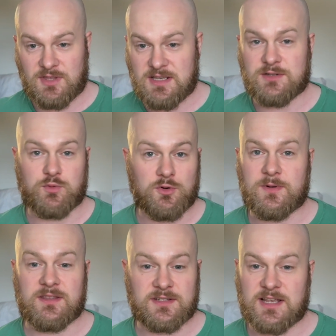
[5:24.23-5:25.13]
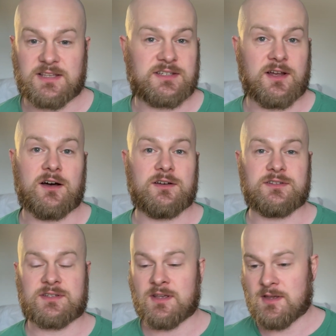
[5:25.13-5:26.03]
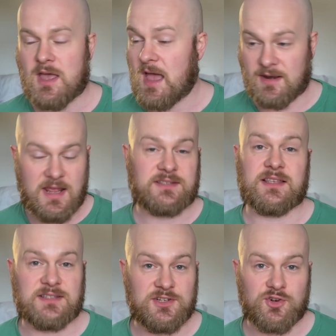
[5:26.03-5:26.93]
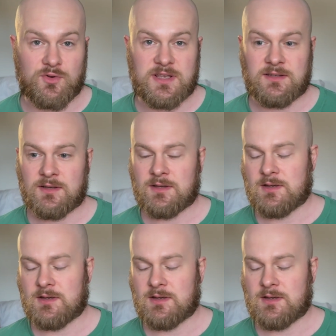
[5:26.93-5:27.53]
these will be the test starters, unless there's injury.